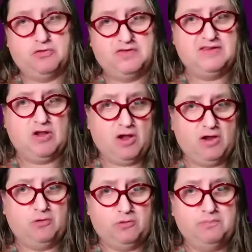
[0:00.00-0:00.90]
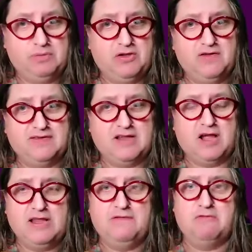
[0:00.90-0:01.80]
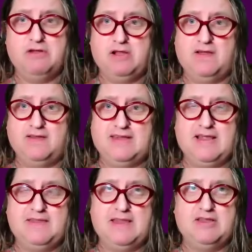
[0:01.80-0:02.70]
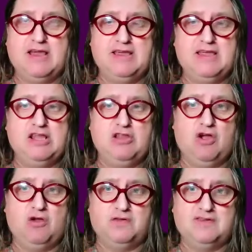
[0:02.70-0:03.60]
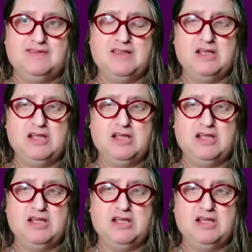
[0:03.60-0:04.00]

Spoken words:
your style, because I never realized that taking notes,